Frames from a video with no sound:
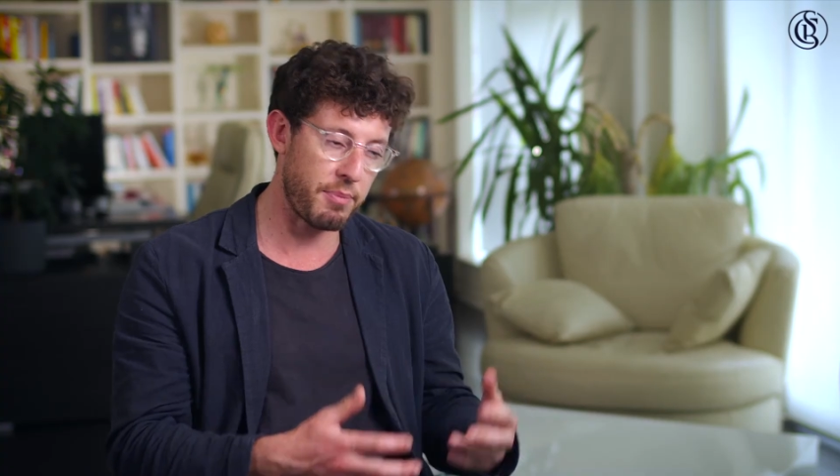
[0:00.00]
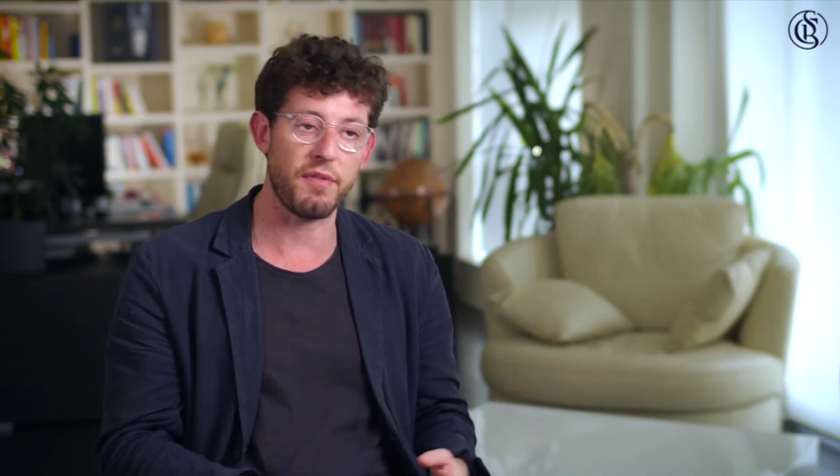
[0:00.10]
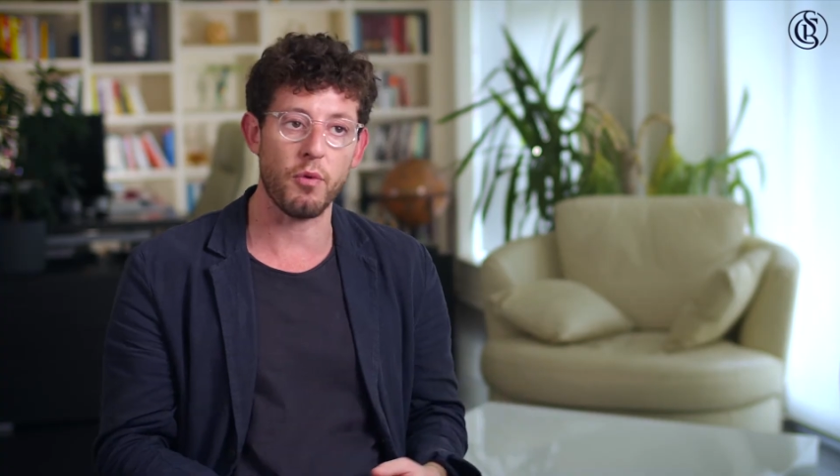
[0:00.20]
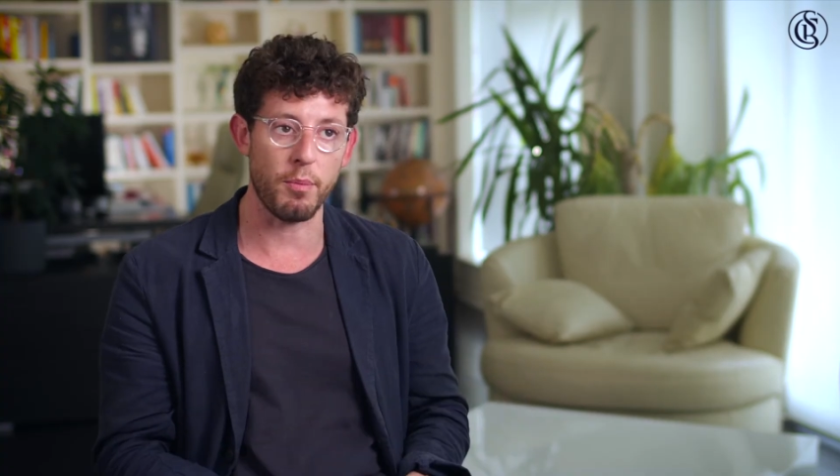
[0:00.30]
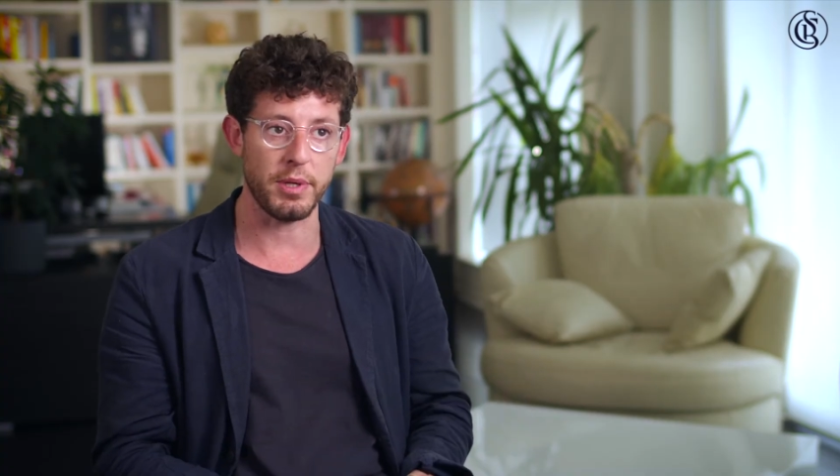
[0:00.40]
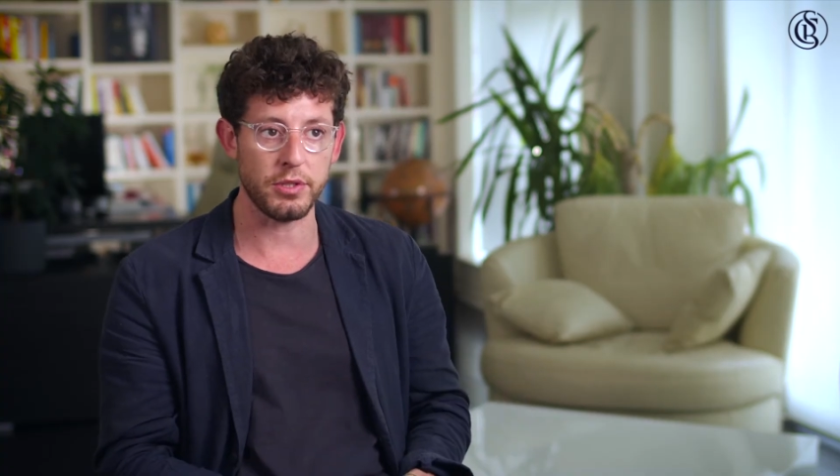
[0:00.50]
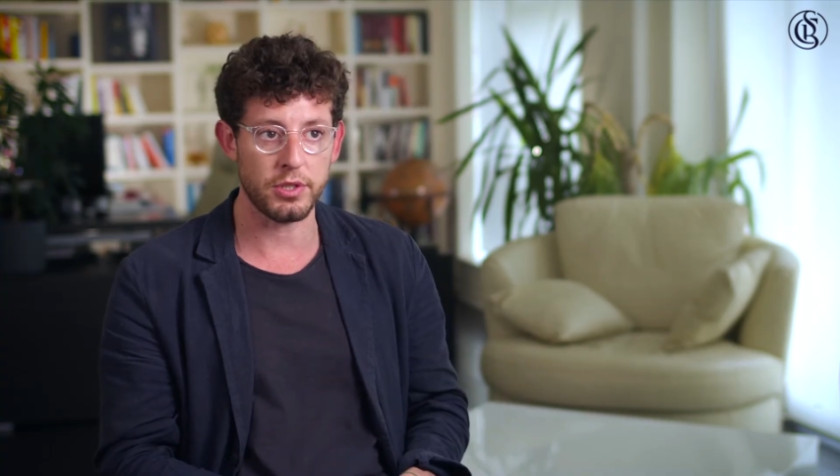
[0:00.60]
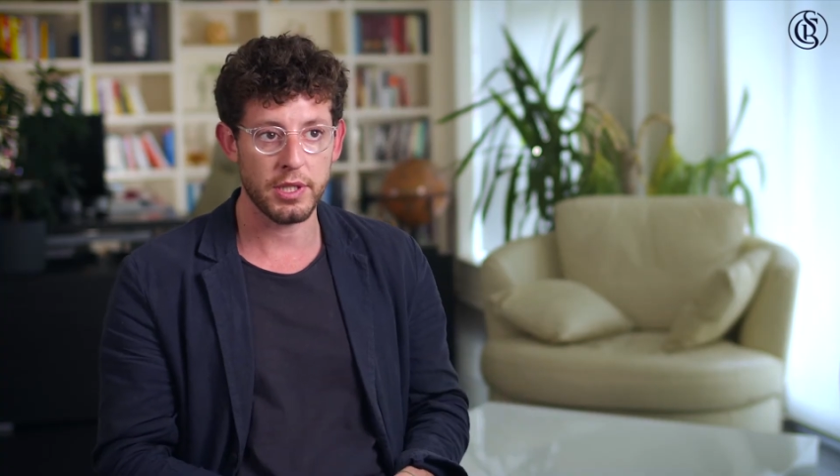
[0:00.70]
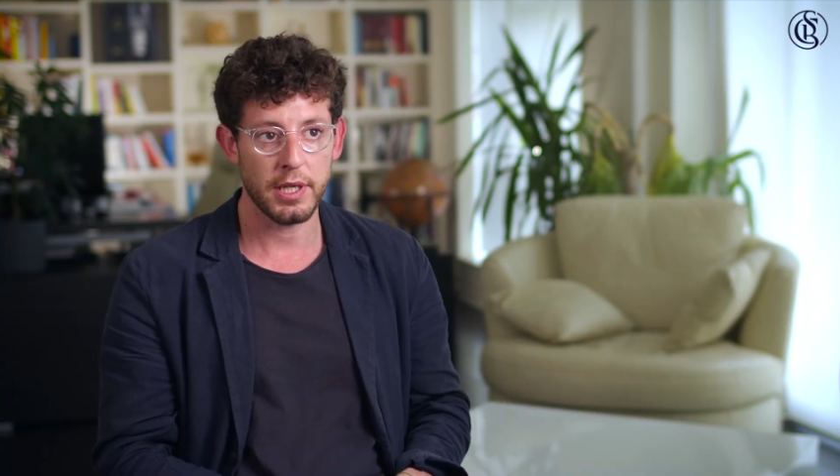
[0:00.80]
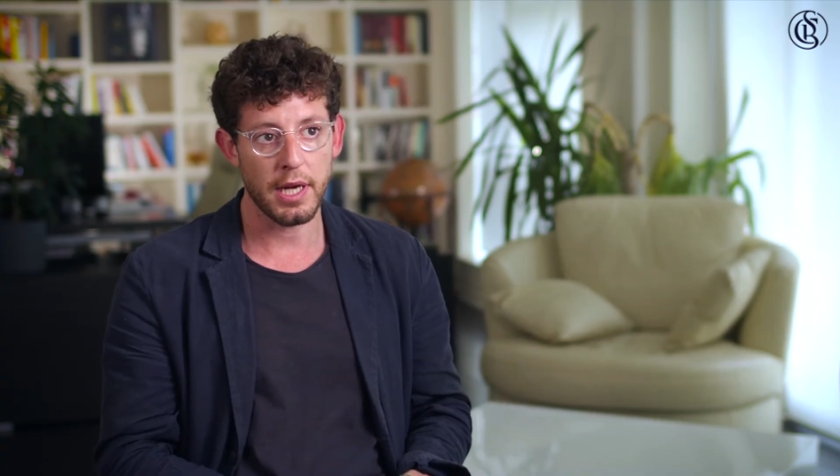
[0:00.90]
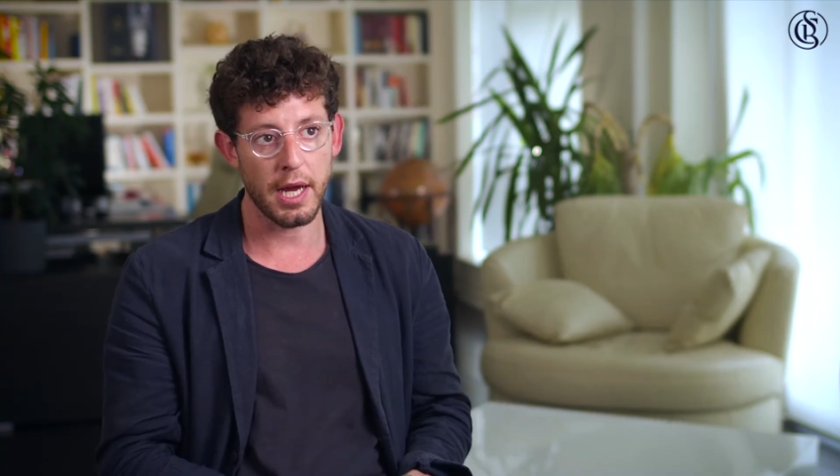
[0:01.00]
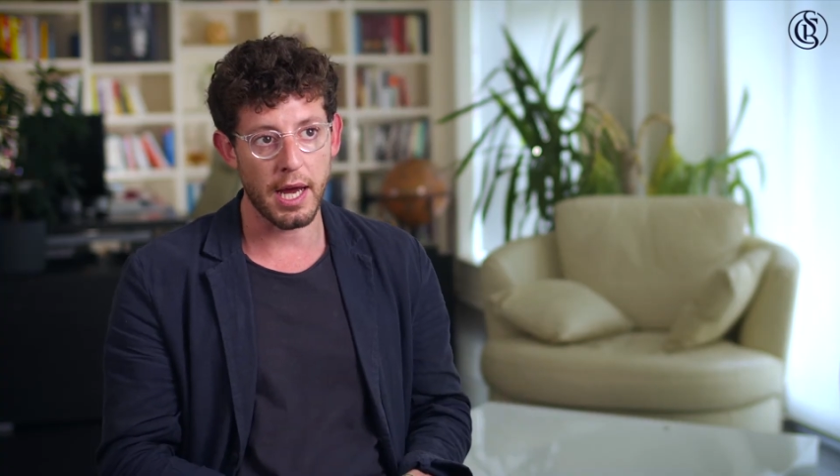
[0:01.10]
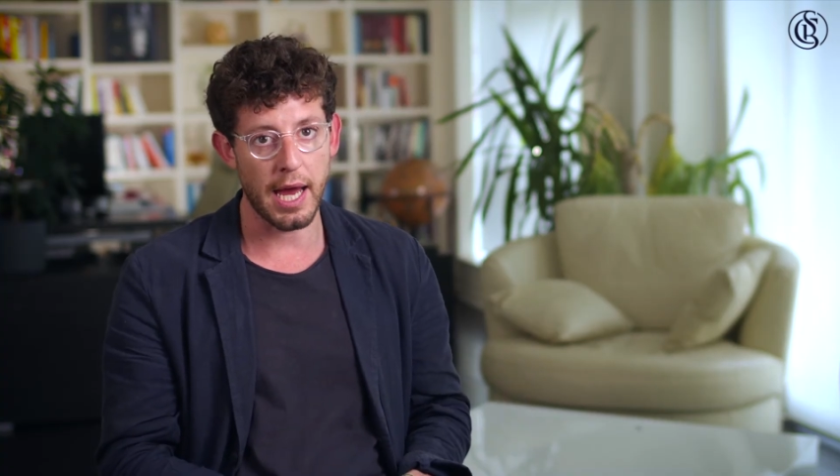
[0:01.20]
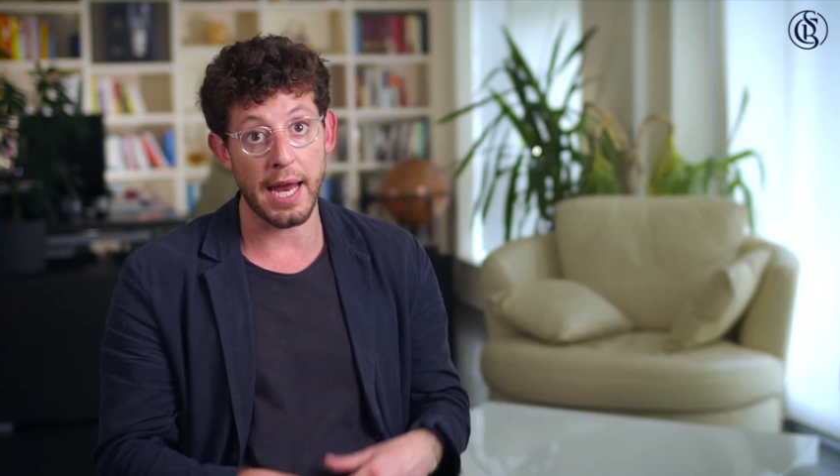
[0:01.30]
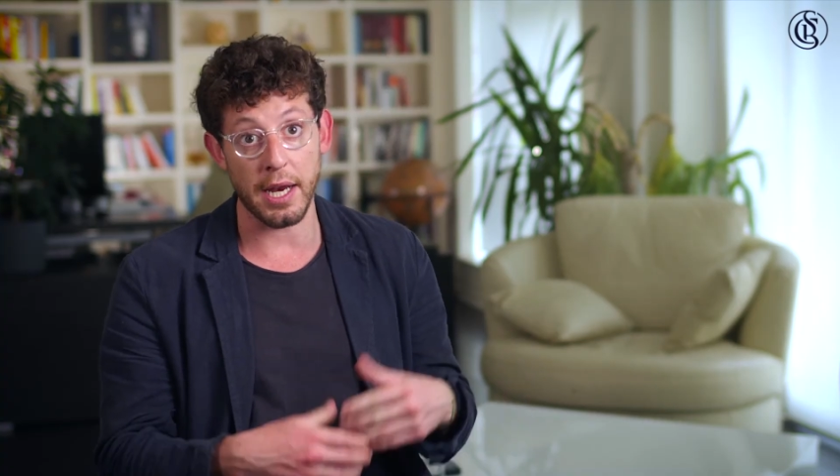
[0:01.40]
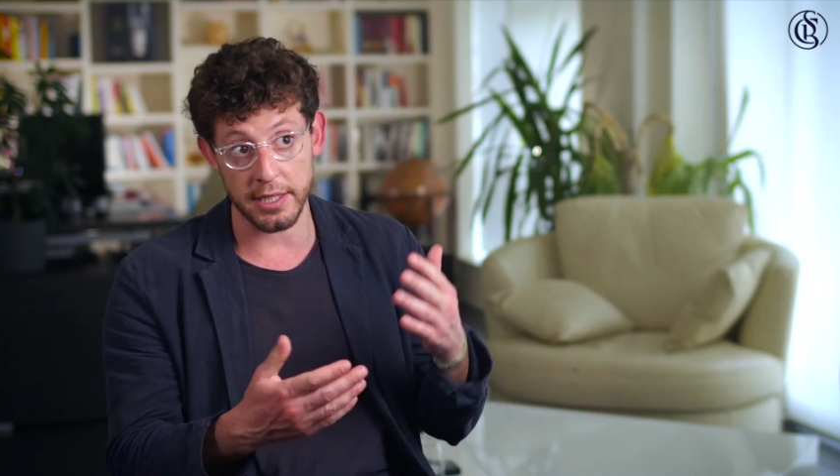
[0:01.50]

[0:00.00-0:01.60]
performance and